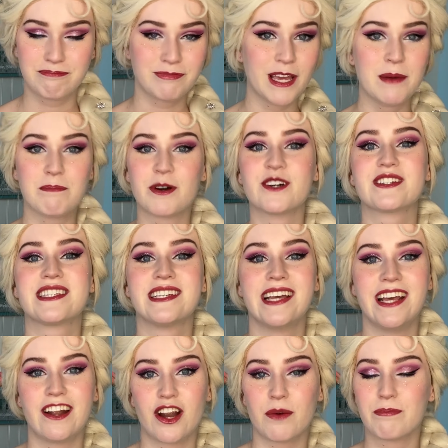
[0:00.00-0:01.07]

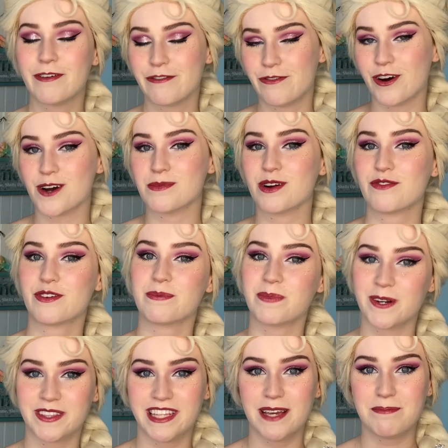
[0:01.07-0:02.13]
impersonator, performer for
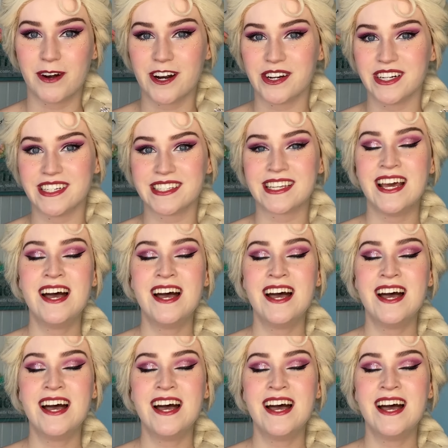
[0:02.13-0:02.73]
birthday parties.